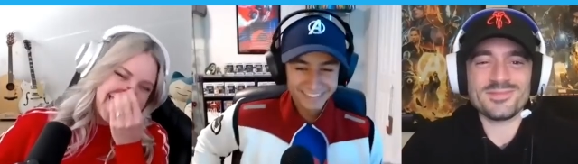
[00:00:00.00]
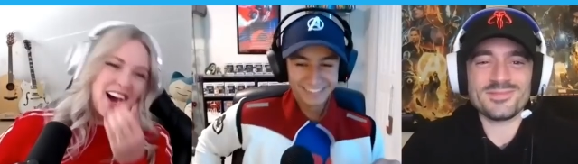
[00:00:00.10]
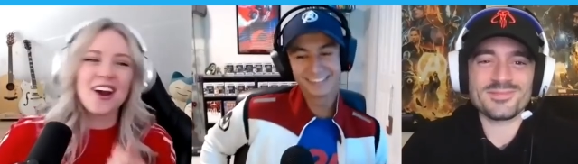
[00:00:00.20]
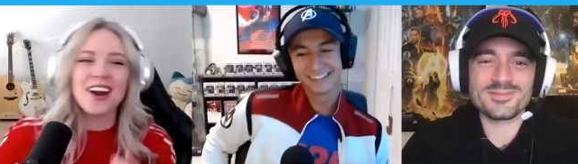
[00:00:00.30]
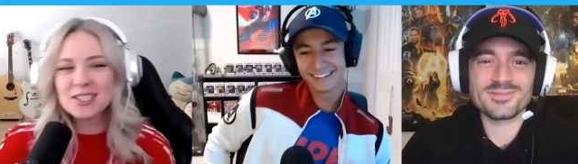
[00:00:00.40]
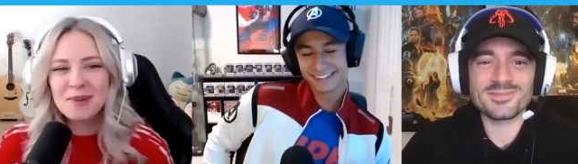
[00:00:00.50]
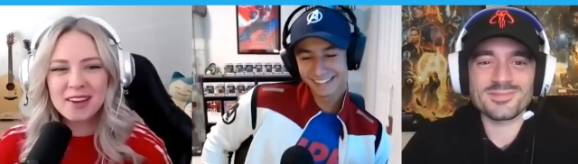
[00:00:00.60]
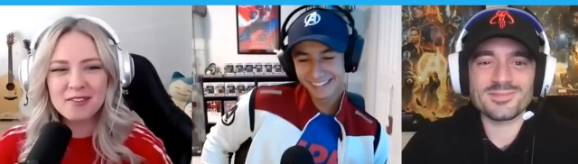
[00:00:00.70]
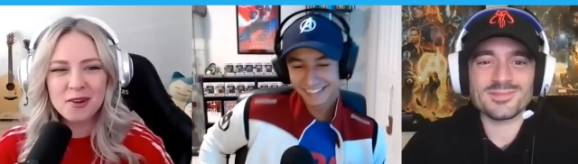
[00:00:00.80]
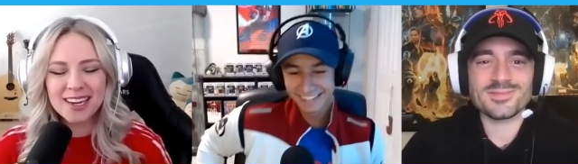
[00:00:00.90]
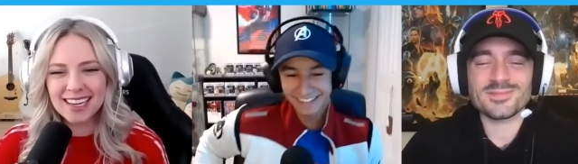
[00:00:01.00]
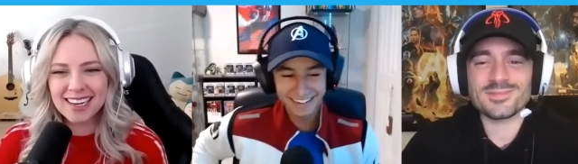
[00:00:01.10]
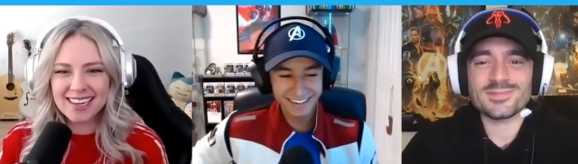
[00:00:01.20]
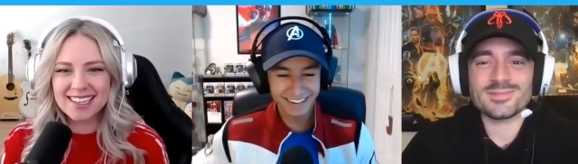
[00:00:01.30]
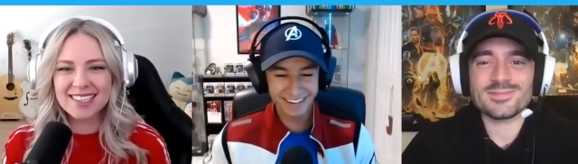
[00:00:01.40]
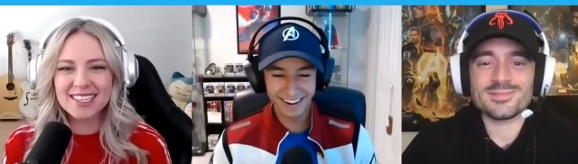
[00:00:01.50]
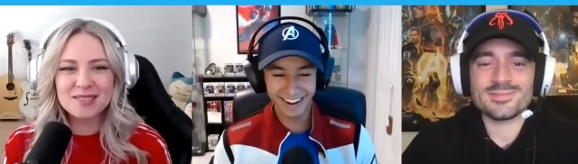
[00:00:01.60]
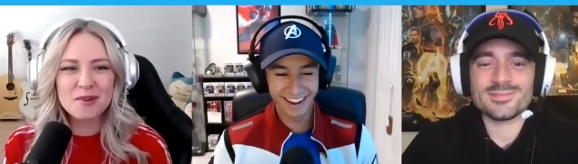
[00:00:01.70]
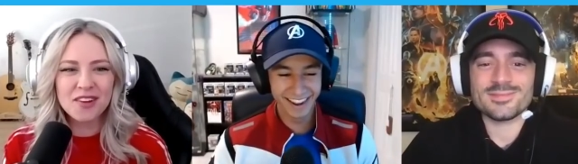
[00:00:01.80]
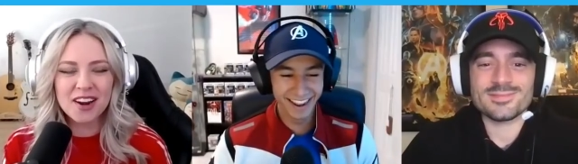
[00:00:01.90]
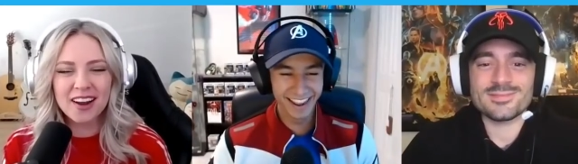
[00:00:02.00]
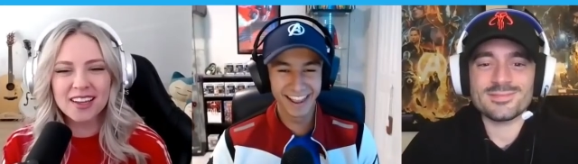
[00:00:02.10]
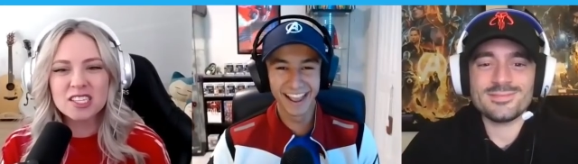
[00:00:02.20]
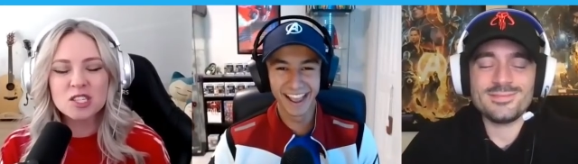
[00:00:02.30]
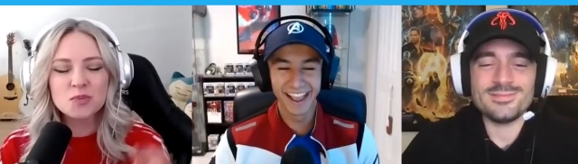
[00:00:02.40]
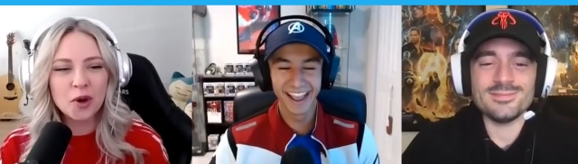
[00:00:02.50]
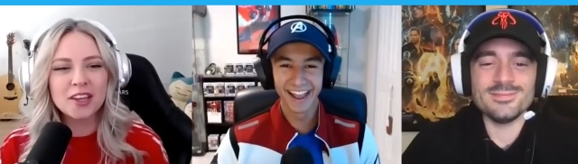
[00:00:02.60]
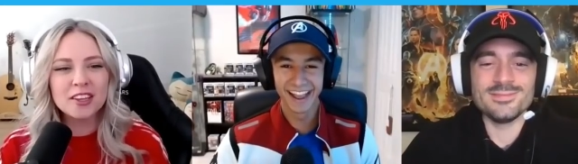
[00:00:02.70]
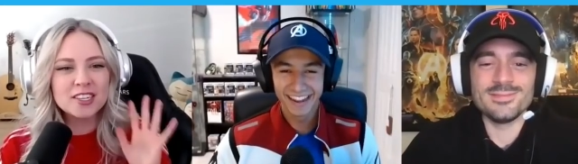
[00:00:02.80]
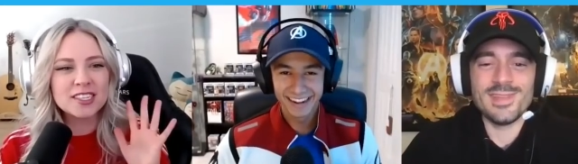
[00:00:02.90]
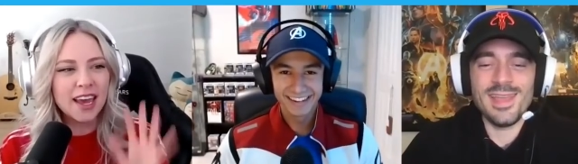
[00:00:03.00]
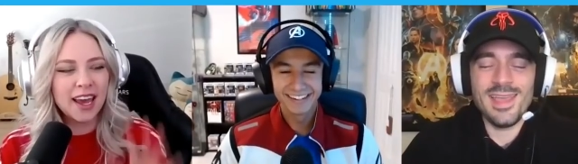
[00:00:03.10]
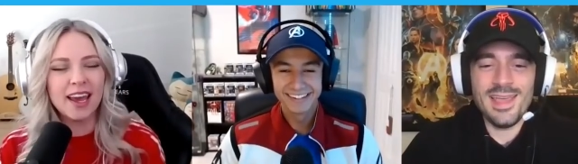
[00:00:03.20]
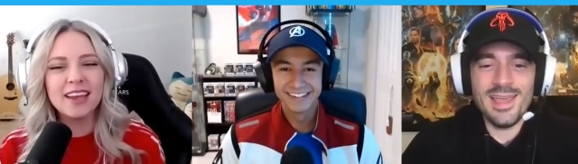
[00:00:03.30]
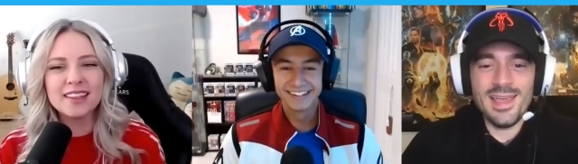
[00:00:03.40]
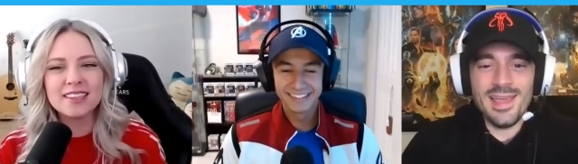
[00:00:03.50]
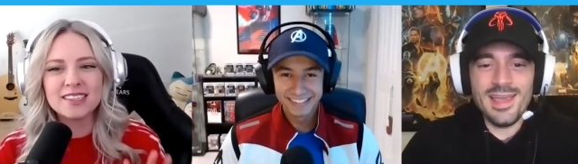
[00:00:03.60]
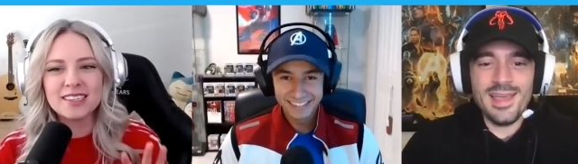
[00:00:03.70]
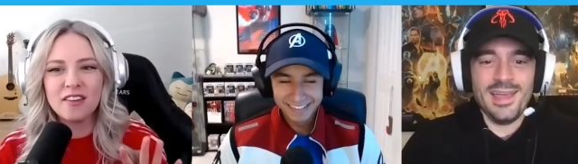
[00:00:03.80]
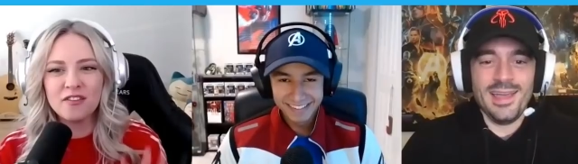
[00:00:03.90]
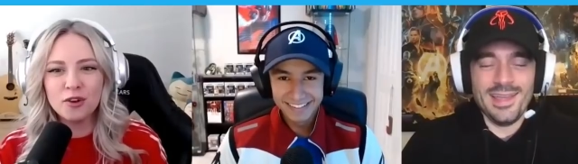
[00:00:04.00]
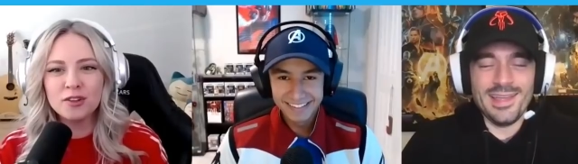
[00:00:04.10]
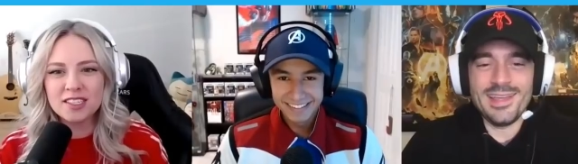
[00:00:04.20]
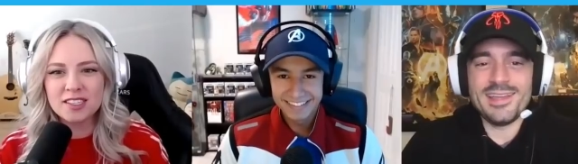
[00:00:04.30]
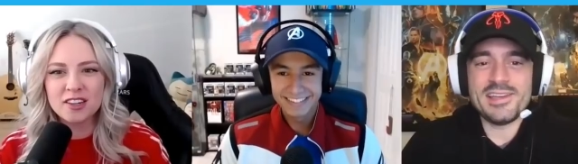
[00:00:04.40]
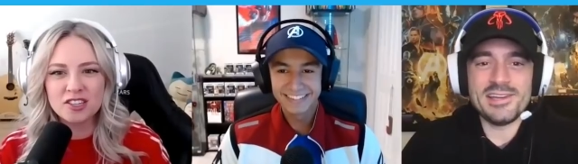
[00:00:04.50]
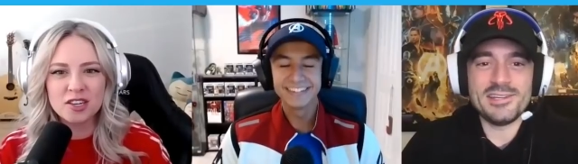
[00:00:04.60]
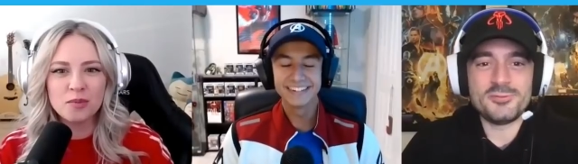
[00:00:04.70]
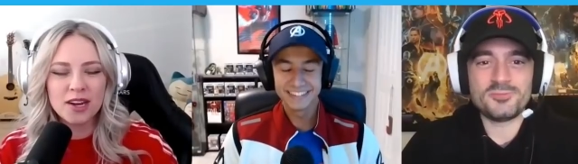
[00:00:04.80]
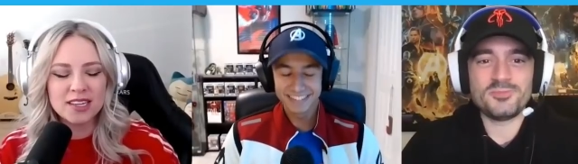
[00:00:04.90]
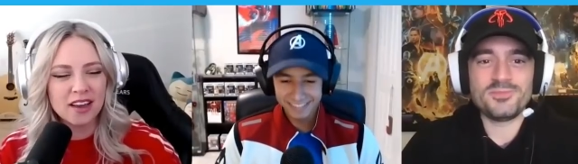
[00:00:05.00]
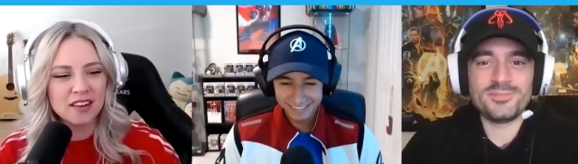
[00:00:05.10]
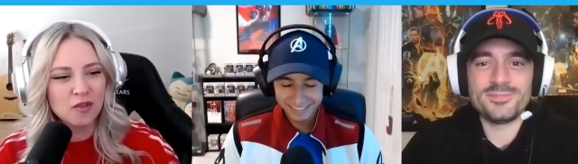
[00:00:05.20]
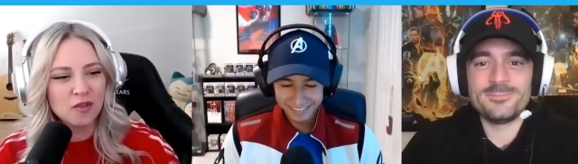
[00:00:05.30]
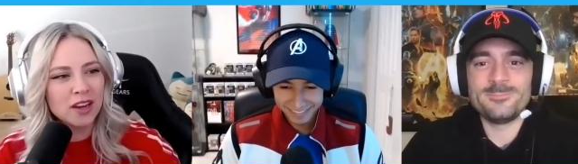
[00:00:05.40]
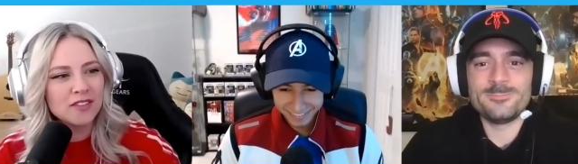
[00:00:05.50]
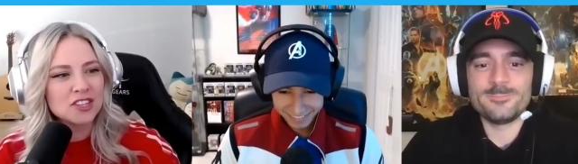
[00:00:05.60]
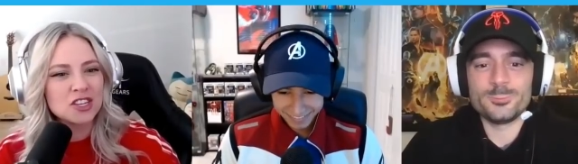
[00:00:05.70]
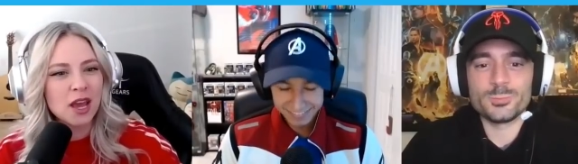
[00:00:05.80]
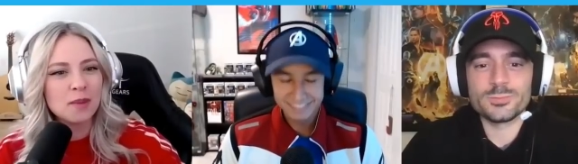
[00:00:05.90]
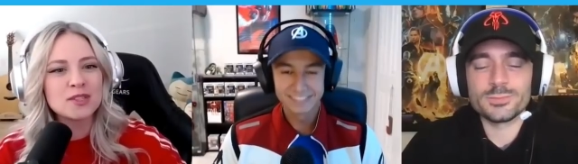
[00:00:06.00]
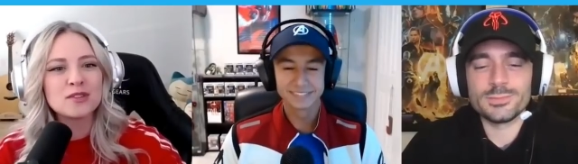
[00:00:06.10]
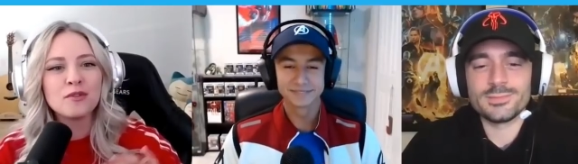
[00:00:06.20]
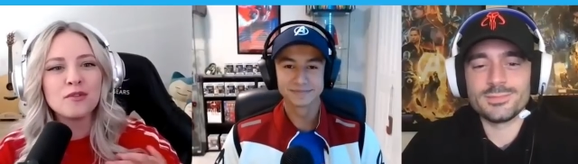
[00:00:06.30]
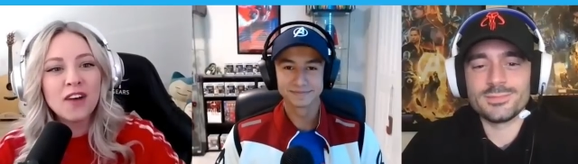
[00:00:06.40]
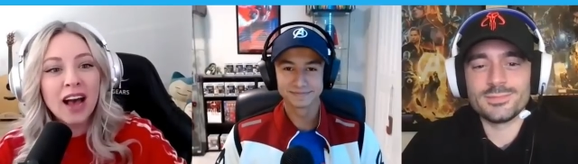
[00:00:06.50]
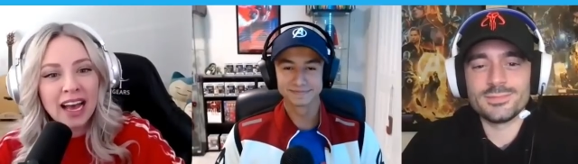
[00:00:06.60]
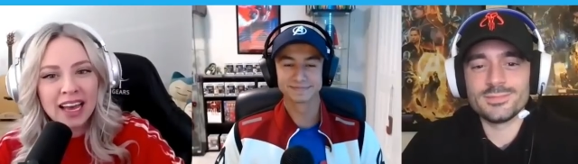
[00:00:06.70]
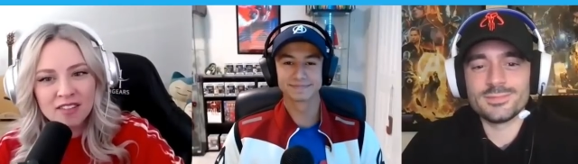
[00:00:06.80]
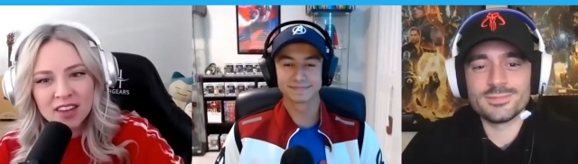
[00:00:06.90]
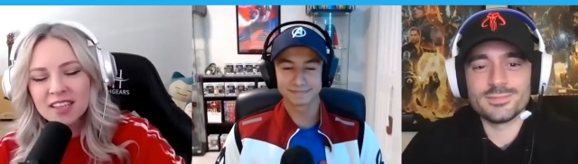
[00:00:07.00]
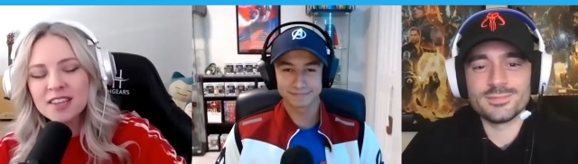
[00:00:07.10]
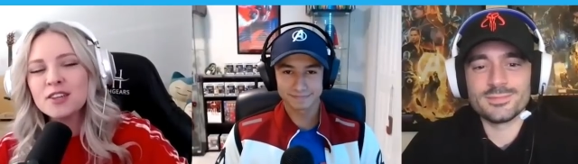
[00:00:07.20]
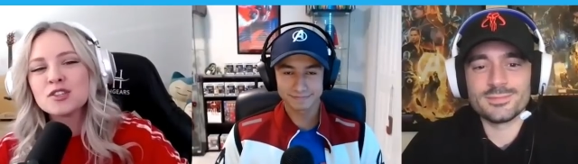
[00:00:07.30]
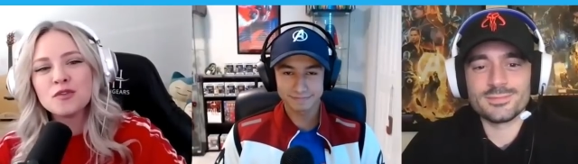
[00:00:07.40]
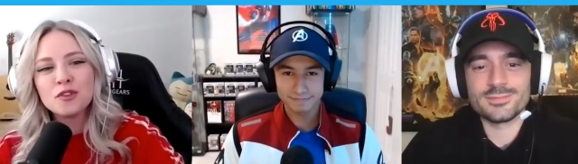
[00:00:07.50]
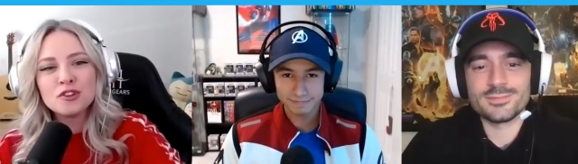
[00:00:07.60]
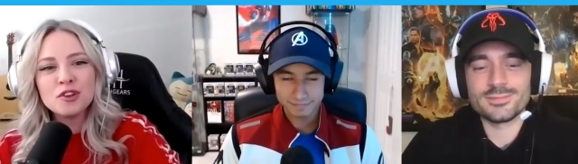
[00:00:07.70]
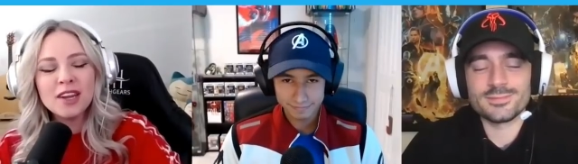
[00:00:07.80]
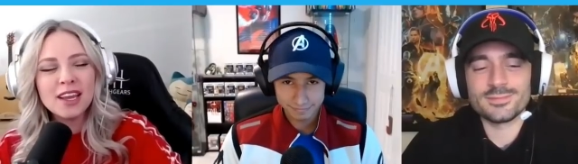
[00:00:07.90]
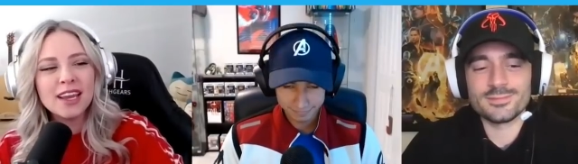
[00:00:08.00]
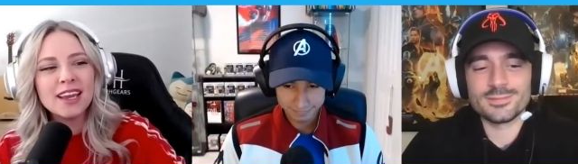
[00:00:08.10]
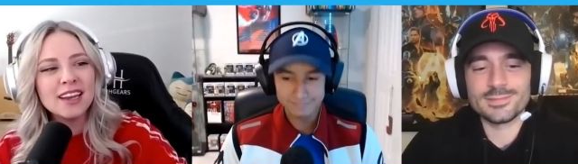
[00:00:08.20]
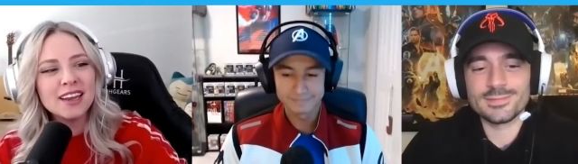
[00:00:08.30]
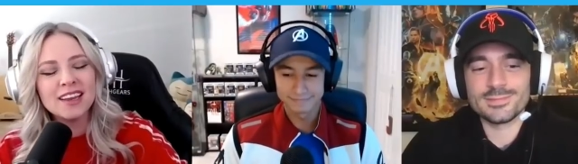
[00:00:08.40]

Speaker 1: All right. Speaking of new identities, let's move it on. Spoilers ahead. This is a full discussion and breakdown of WandaVision episode five. So if you're tuning in,